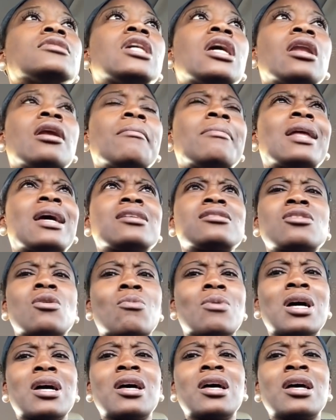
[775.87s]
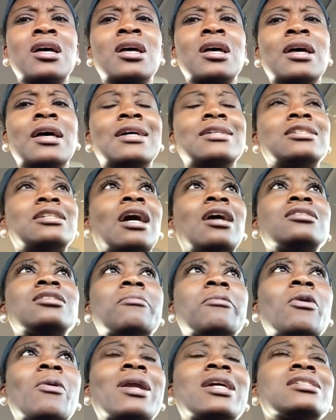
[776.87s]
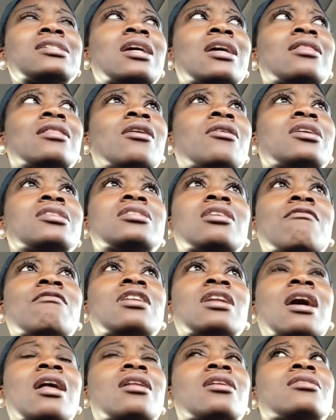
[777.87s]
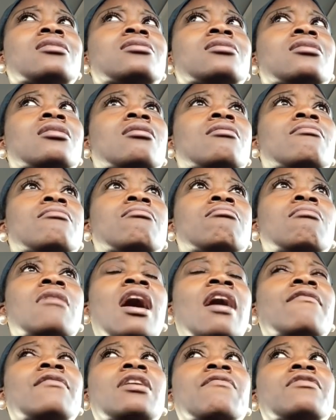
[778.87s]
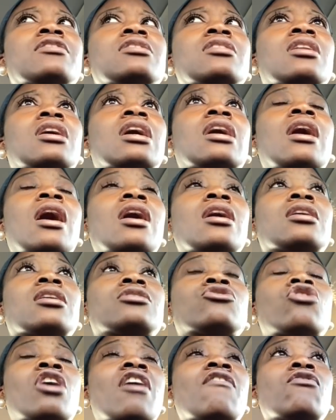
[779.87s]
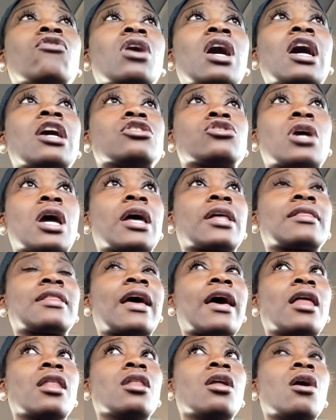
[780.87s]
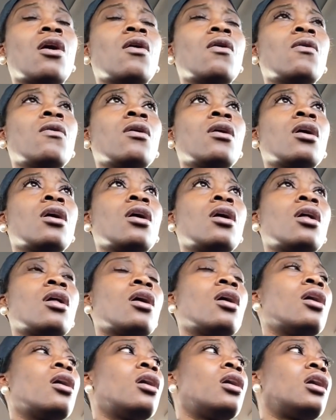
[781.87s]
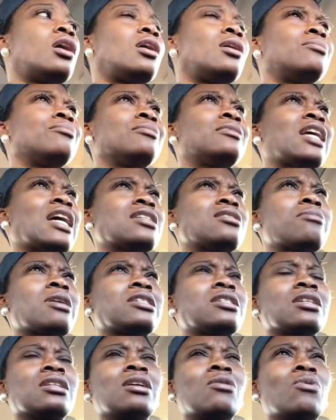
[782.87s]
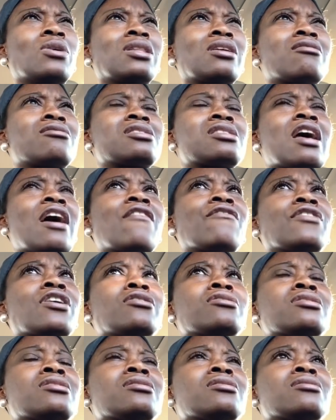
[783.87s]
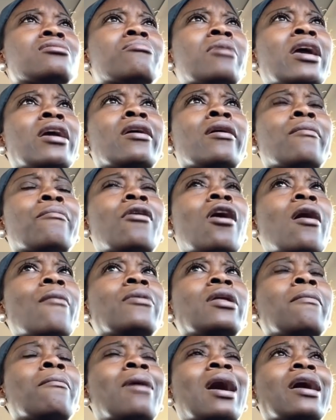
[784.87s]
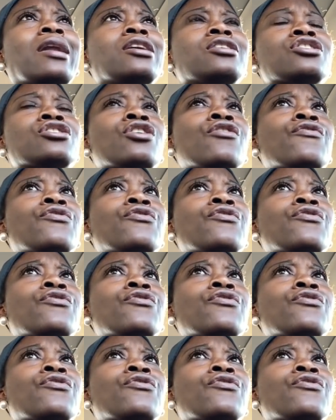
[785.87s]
and I'm like, "To what?" Child, tell me why they say thirty-seven dollars. I've never seen a, a travel contract that low um, that's basically what their staff nurses is making, probably minus a